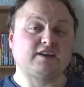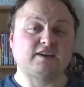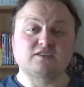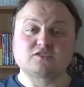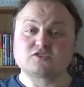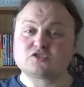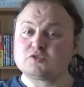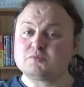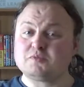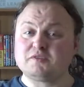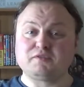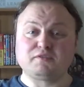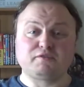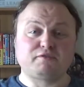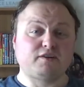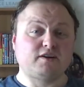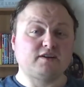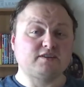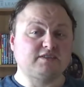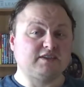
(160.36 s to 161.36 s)
act, some of the
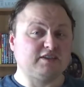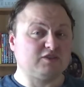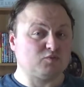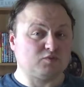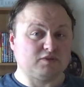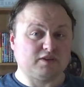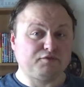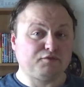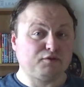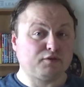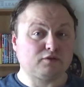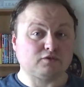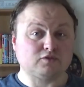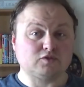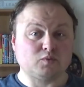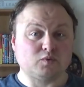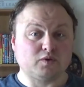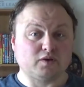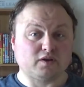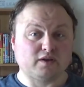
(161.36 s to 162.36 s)
fight scenes were difficult to
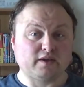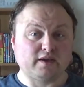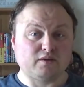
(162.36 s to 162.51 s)
work